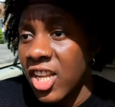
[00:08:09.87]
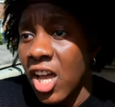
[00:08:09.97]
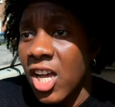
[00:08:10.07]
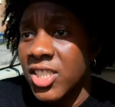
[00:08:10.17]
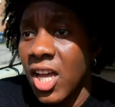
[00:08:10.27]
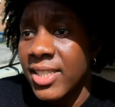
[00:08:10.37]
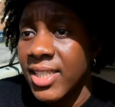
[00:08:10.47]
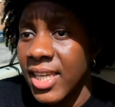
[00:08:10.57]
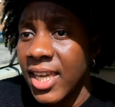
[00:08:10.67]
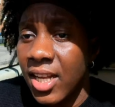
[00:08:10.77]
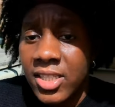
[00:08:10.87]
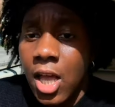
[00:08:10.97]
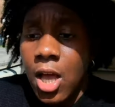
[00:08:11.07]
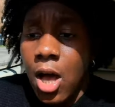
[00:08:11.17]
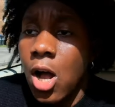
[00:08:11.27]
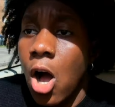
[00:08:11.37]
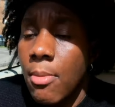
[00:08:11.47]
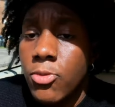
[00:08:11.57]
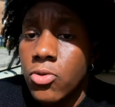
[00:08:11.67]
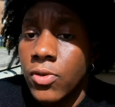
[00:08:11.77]
I started ticking. I was like, I can't
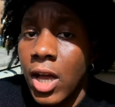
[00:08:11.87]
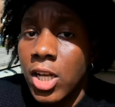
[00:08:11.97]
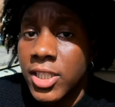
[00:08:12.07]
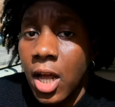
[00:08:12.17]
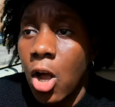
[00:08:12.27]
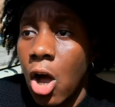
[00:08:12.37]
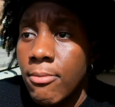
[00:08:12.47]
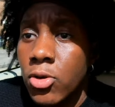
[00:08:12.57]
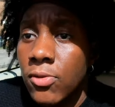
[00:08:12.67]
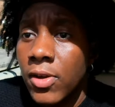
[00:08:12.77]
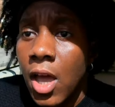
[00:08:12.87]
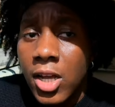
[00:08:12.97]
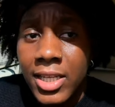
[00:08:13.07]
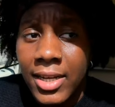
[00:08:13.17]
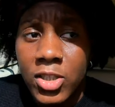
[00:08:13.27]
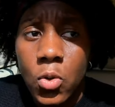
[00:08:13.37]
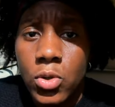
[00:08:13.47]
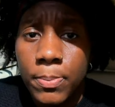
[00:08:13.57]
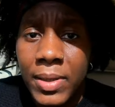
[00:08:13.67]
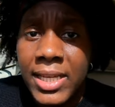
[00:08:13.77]
move. Like, I said, I can't move. I was like, let's call
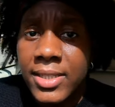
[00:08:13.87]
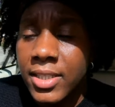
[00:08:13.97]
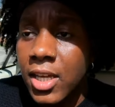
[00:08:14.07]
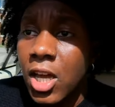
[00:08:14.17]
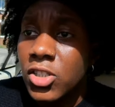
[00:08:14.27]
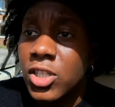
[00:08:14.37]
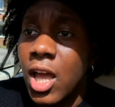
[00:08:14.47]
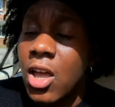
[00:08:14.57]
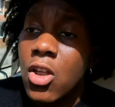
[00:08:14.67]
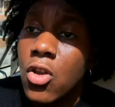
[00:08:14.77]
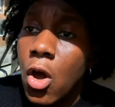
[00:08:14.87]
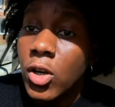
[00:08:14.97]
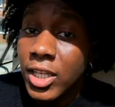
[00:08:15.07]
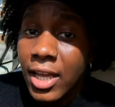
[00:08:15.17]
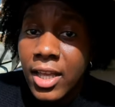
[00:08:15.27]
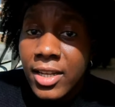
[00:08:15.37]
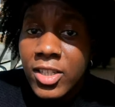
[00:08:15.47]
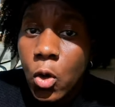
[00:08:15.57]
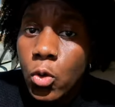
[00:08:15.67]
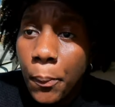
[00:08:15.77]
the police. She was like, no. I was like, let's
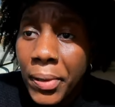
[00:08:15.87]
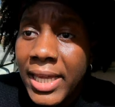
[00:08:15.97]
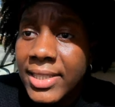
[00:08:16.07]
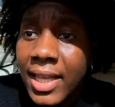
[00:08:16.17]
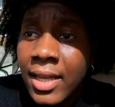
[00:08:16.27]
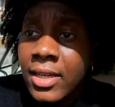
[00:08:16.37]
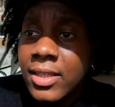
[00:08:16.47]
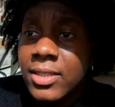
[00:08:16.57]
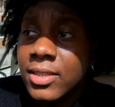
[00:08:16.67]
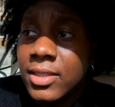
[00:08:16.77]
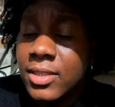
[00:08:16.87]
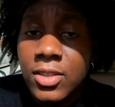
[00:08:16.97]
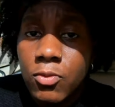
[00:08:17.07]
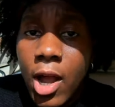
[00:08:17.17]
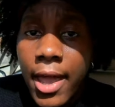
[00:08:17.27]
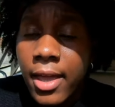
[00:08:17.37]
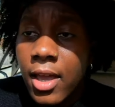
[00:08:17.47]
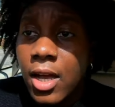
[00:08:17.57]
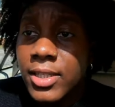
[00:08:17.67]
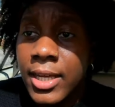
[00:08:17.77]
call the police. Like, this isn't right.
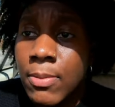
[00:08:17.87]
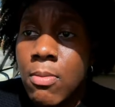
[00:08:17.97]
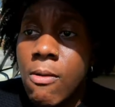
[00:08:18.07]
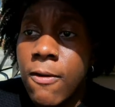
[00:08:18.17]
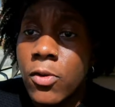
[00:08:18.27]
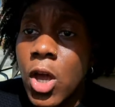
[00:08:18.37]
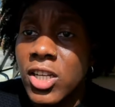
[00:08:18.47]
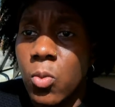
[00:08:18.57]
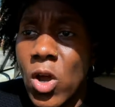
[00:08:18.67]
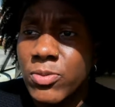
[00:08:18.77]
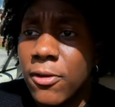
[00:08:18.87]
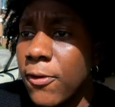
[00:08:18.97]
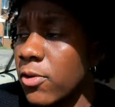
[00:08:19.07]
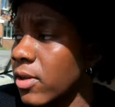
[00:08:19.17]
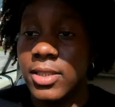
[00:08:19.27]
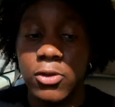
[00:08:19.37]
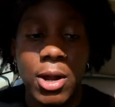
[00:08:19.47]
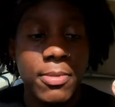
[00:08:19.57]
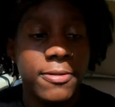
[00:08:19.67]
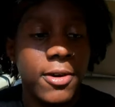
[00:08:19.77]
I was like, give me my phone. I was like, where's my phone? I grabbed
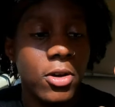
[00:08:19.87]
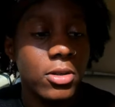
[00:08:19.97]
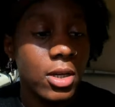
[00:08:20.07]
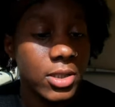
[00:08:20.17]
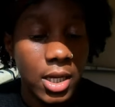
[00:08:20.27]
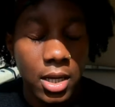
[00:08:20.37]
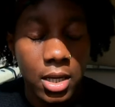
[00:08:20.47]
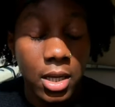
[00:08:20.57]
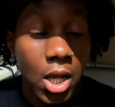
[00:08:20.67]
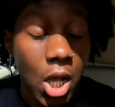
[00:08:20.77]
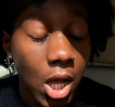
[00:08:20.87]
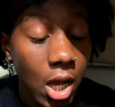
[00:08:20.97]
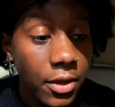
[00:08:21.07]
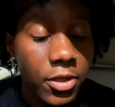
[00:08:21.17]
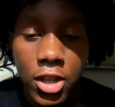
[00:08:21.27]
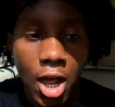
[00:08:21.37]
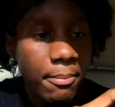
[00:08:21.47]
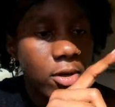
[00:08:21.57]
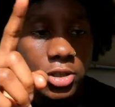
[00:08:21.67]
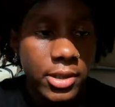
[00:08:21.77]
my phone. I was like, the
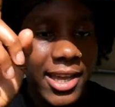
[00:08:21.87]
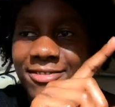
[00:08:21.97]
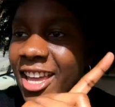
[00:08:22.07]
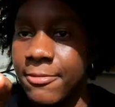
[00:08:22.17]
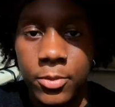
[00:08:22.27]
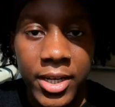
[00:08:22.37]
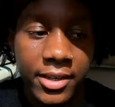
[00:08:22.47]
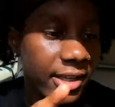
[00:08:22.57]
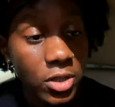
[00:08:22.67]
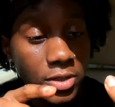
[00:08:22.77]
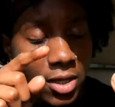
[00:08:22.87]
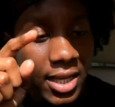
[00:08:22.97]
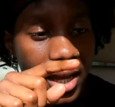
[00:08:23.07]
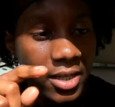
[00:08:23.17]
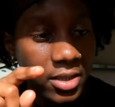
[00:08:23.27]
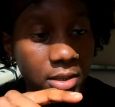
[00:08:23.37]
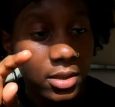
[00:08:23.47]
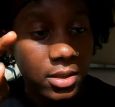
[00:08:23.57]
numbers everywhere. So I was like, yes.